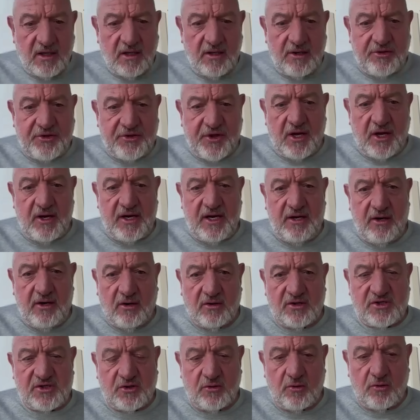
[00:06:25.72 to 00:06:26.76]
and 30
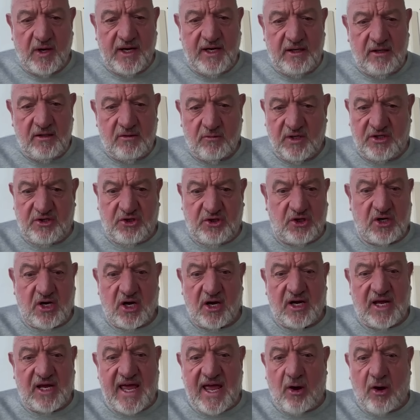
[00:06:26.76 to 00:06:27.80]
knots of wind, which you're
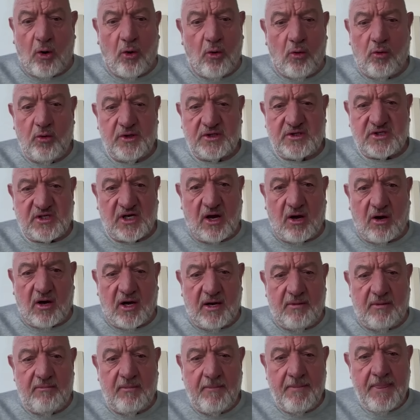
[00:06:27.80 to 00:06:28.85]
going to get all the
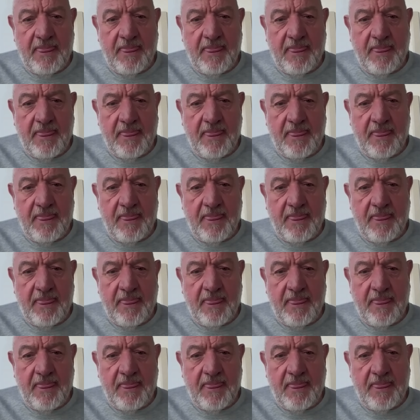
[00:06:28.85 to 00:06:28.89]
time.